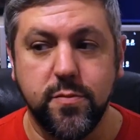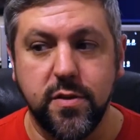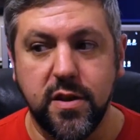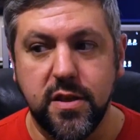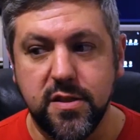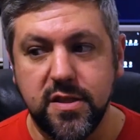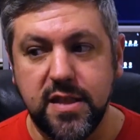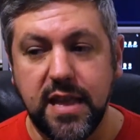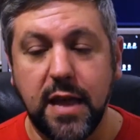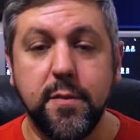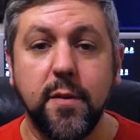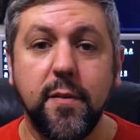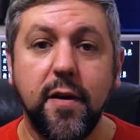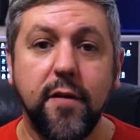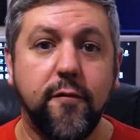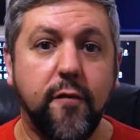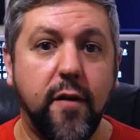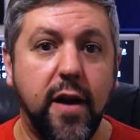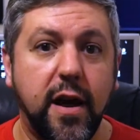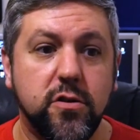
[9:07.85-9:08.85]
but the
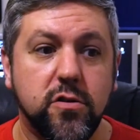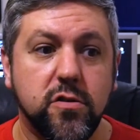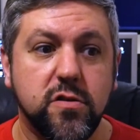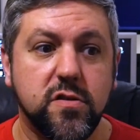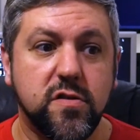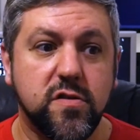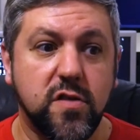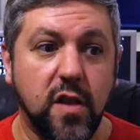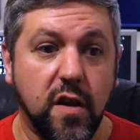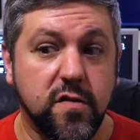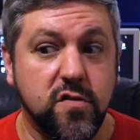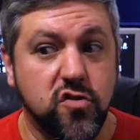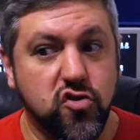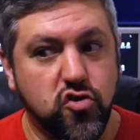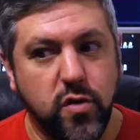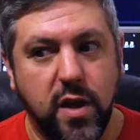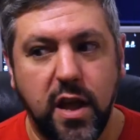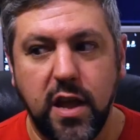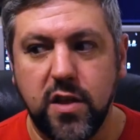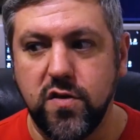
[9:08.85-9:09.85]
MMA fighter doesn't
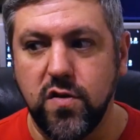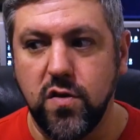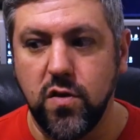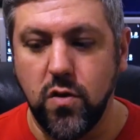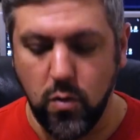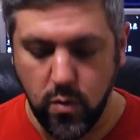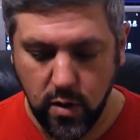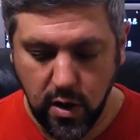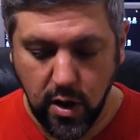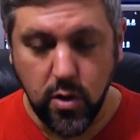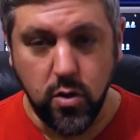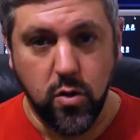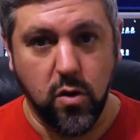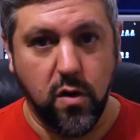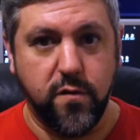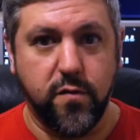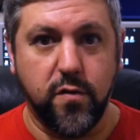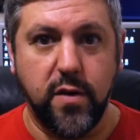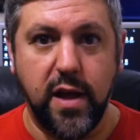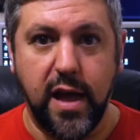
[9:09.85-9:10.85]
train to
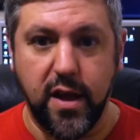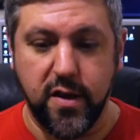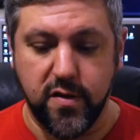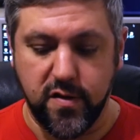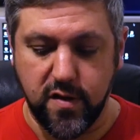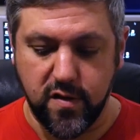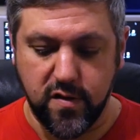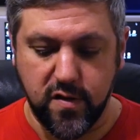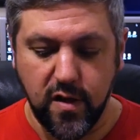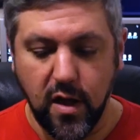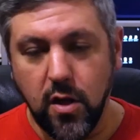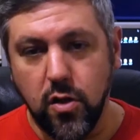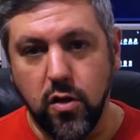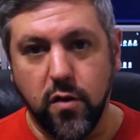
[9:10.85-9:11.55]
look for exits,